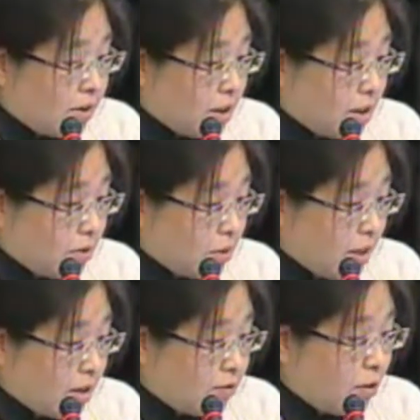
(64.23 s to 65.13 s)

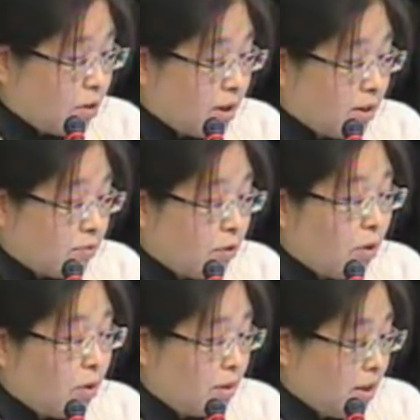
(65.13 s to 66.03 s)
generally the following
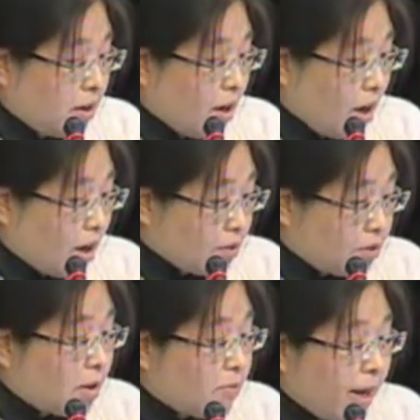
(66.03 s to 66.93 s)
four
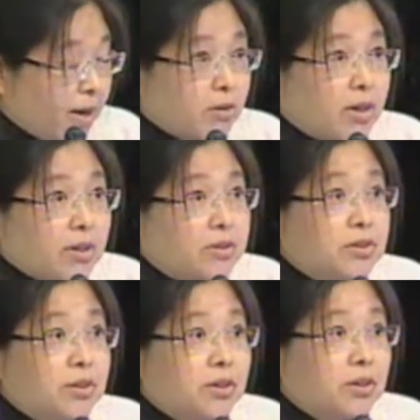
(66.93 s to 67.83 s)
sub-areas
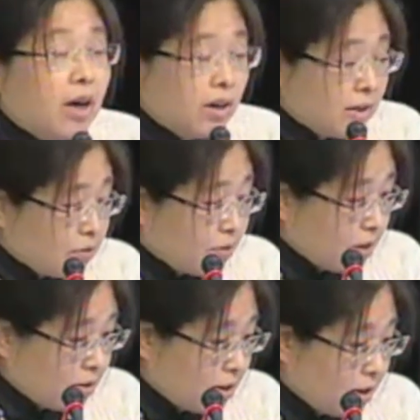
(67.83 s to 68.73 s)
on
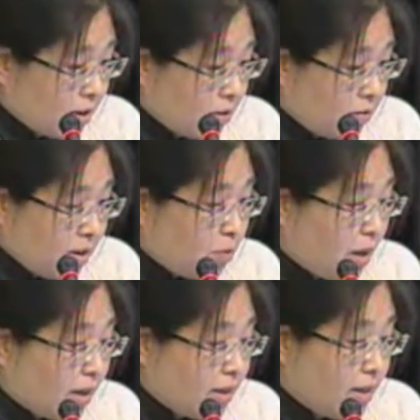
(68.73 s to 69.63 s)
diversity. The first
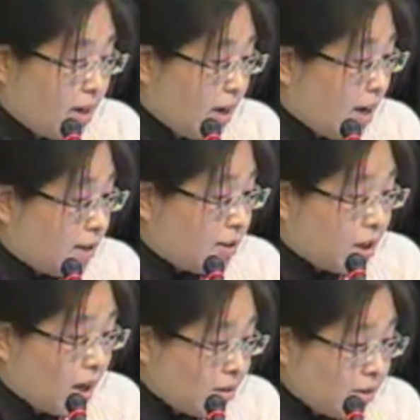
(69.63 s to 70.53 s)
one is the
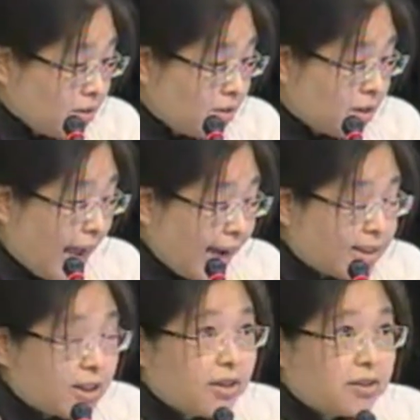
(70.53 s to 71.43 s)
contents
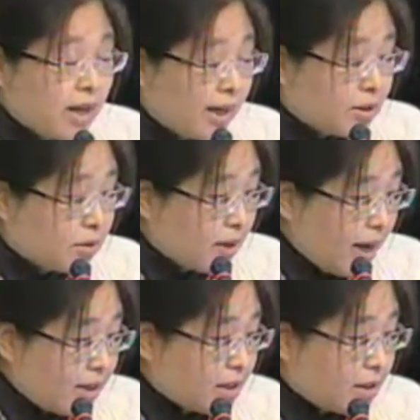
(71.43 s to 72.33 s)
accessed and
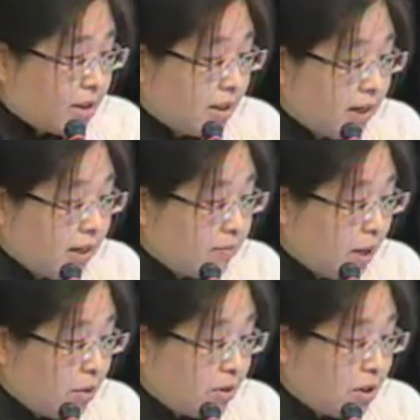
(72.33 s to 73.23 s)
created in
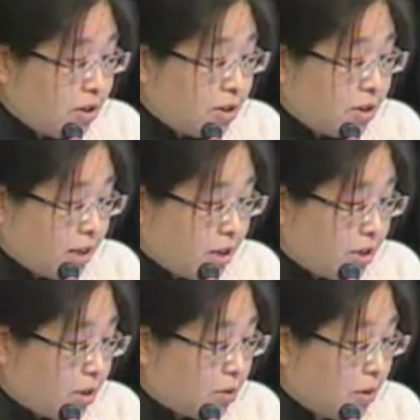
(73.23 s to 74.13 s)
both
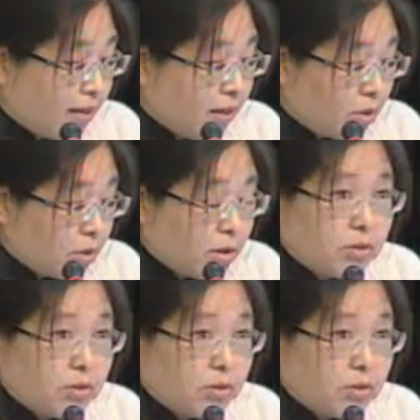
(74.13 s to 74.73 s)
international and local